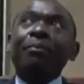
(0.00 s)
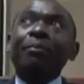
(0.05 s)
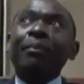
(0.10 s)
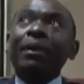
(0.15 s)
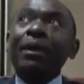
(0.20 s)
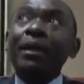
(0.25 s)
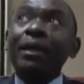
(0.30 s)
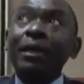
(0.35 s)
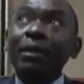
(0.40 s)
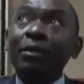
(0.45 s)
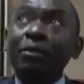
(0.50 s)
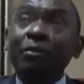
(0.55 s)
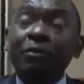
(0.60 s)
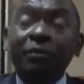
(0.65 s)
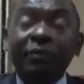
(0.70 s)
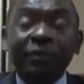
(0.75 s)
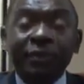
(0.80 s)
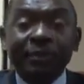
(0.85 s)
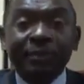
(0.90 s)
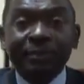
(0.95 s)
My law
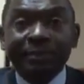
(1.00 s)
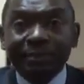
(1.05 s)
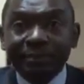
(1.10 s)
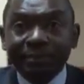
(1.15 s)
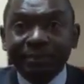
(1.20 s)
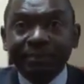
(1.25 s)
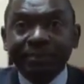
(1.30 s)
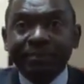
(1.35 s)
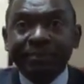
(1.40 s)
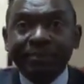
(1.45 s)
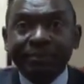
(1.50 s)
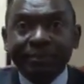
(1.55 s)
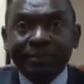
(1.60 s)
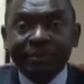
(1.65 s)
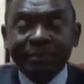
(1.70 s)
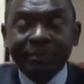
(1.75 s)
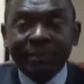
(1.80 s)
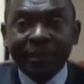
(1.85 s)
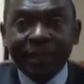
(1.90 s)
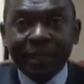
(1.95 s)
firm,
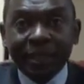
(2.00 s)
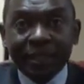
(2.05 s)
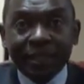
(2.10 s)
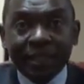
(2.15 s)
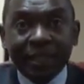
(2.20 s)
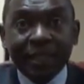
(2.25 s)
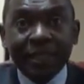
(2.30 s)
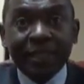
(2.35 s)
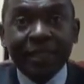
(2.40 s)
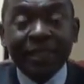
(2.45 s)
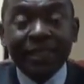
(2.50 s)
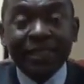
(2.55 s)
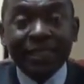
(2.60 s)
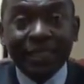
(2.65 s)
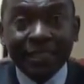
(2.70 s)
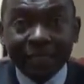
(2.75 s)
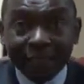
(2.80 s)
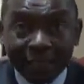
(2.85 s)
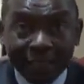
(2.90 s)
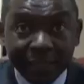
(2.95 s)
as late as
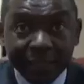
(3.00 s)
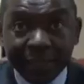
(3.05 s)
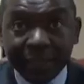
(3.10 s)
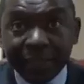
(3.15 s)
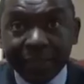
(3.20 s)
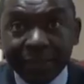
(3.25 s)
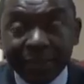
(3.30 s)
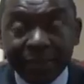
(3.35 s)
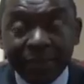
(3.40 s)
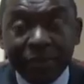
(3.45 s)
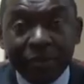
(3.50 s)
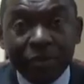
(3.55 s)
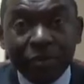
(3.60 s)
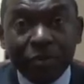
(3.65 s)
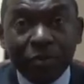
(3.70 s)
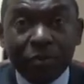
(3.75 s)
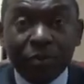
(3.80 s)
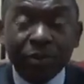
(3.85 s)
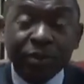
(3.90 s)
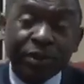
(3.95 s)
yesterday,
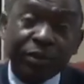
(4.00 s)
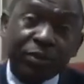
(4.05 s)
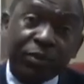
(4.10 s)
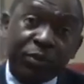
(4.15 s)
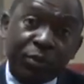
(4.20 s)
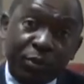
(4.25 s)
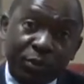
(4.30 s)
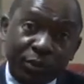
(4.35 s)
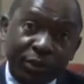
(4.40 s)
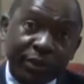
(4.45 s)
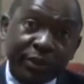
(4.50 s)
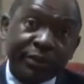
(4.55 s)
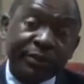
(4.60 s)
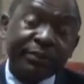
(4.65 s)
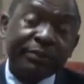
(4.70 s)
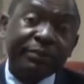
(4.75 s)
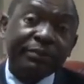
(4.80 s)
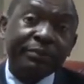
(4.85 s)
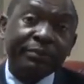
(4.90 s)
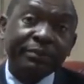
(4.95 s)
was in court
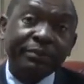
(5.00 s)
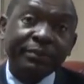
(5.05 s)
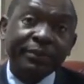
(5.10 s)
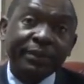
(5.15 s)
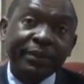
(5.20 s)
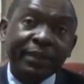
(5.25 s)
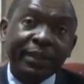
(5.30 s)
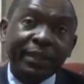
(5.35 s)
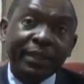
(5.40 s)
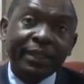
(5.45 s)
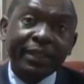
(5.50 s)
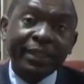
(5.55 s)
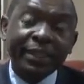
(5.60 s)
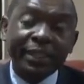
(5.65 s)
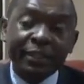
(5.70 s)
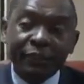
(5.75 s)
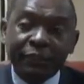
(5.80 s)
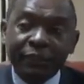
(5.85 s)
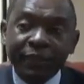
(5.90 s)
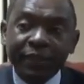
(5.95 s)

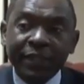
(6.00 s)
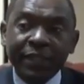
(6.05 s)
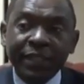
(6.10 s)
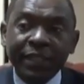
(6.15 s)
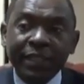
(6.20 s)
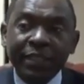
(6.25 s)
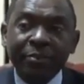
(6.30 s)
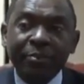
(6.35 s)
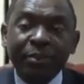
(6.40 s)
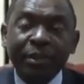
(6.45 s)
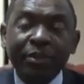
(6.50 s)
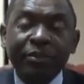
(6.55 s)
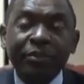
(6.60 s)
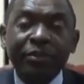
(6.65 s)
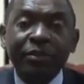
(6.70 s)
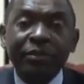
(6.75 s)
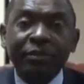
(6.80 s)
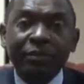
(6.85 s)
defending the Patriotic